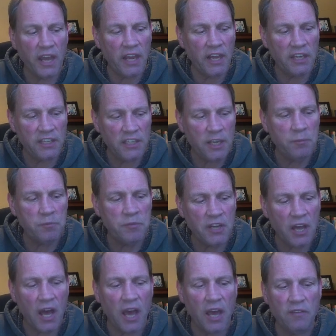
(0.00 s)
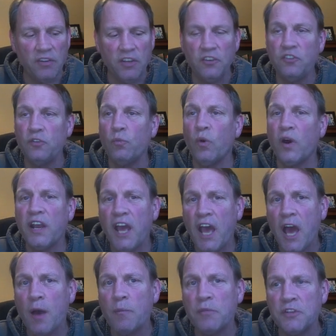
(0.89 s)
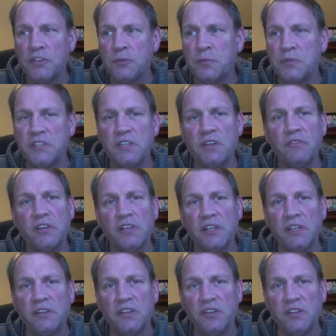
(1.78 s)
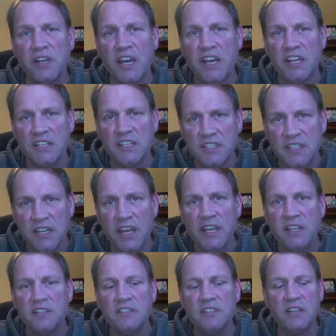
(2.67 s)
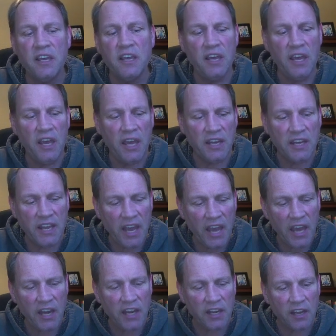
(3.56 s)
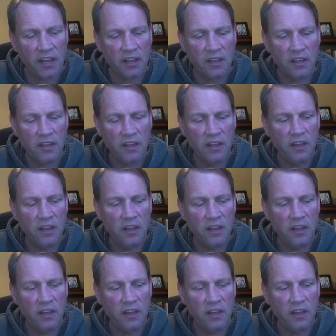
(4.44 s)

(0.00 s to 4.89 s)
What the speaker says: a deep dive into what happened specifically in the United States and Canada